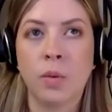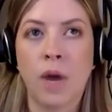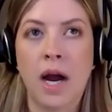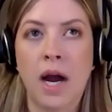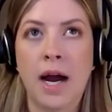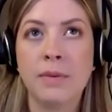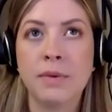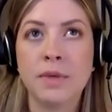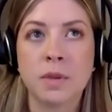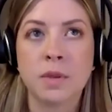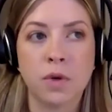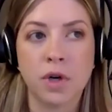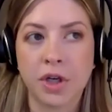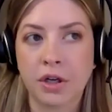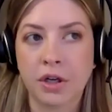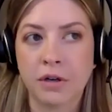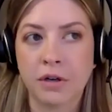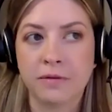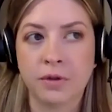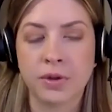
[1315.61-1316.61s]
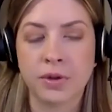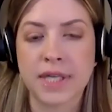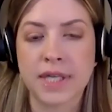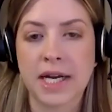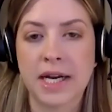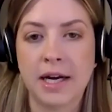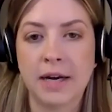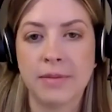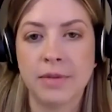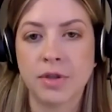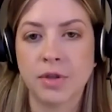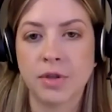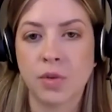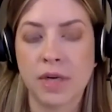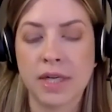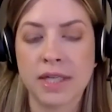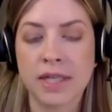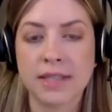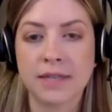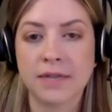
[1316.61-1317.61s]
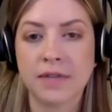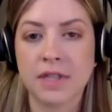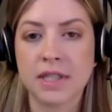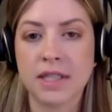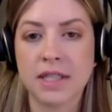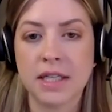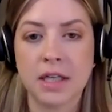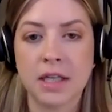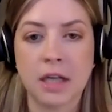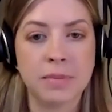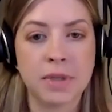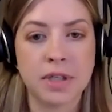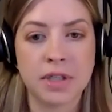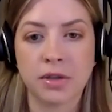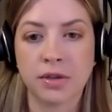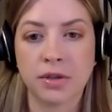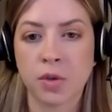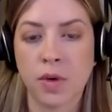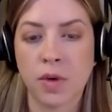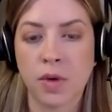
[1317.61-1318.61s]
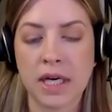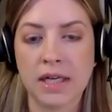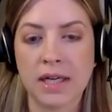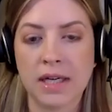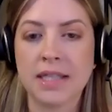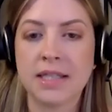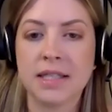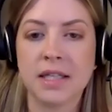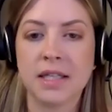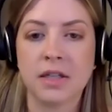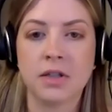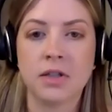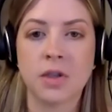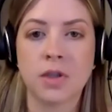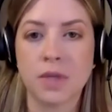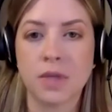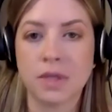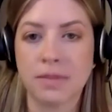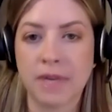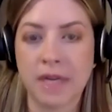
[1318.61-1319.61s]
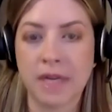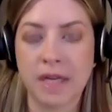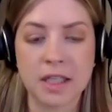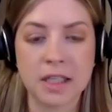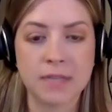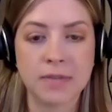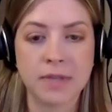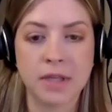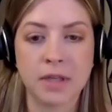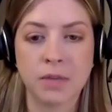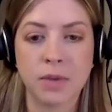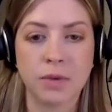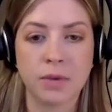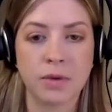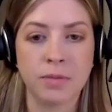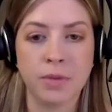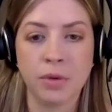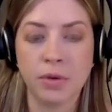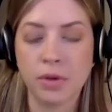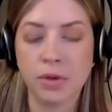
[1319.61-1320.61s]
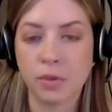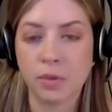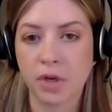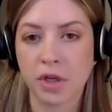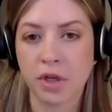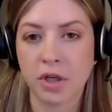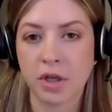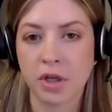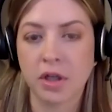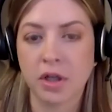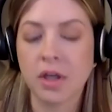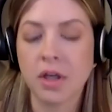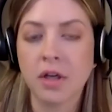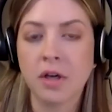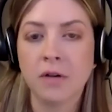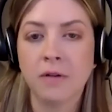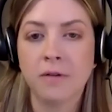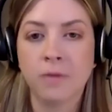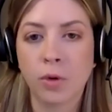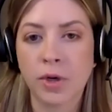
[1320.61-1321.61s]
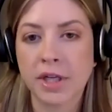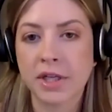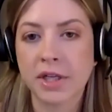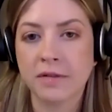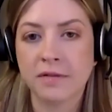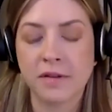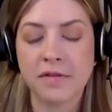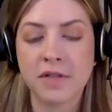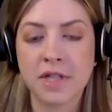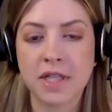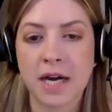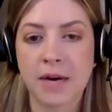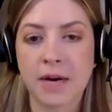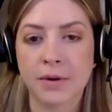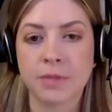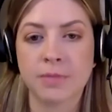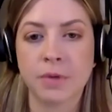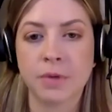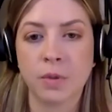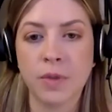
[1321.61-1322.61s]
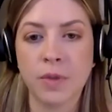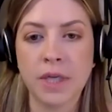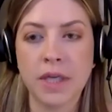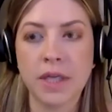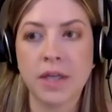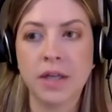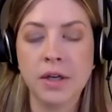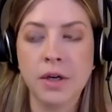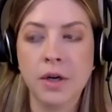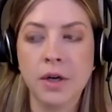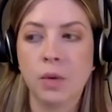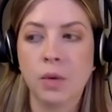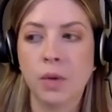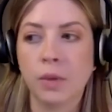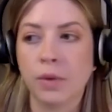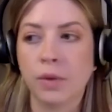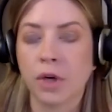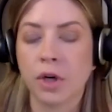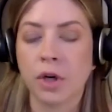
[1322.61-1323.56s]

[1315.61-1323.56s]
I was working full-time in twenty seventeen up until twenty nineteen. So was my husband. We were both working forty to fifty hours per week. We were